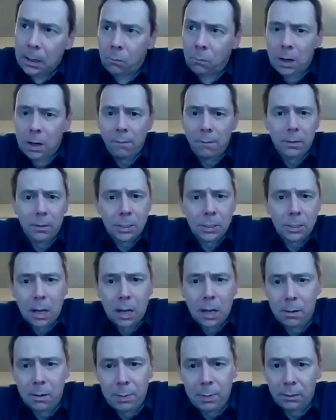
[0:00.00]
whatever it's
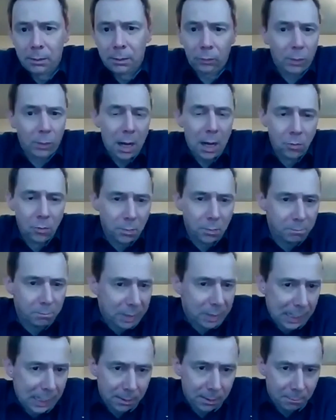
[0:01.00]
going to be, a £300
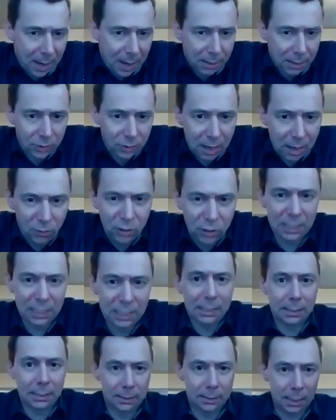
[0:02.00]
billion
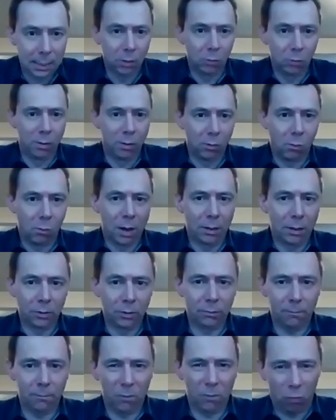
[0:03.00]
deficit to deal with a
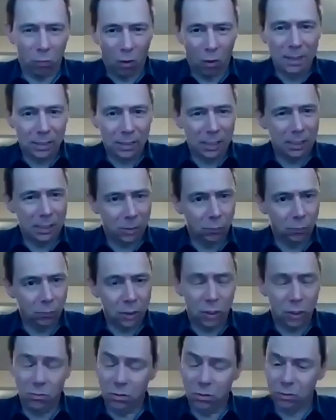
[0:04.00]
one-off crisis,
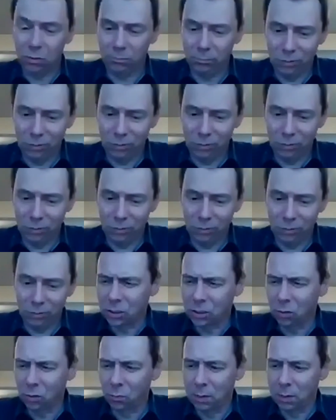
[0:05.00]
which you could see
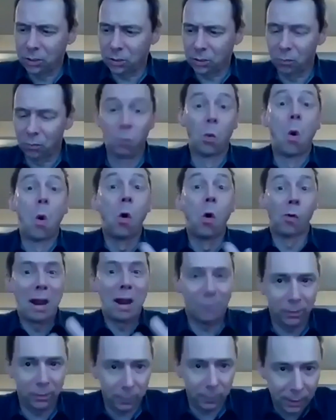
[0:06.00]
as an almost sort of war
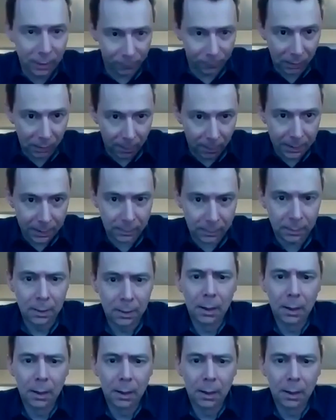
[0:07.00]
effort, if you like,